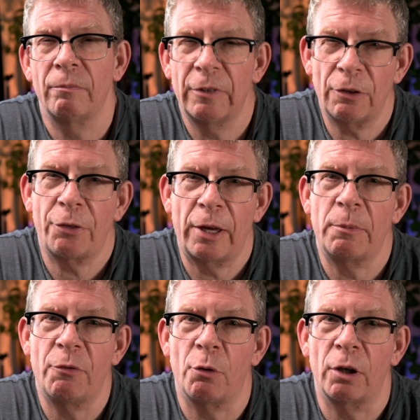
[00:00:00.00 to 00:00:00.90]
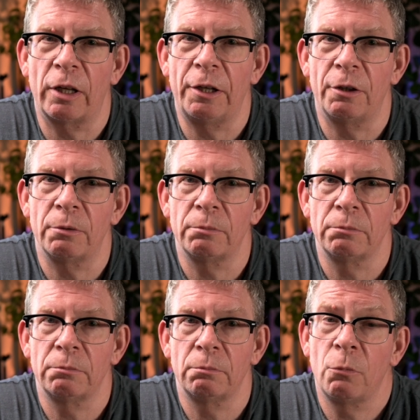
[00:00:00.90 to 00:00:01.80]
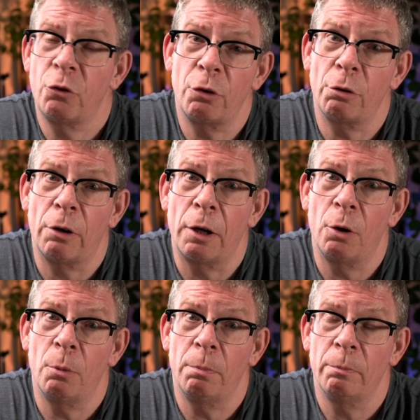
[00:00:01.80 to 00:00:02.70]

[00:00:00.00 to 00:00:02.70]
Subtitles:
You'll thank me for it later. Sooner, I hope.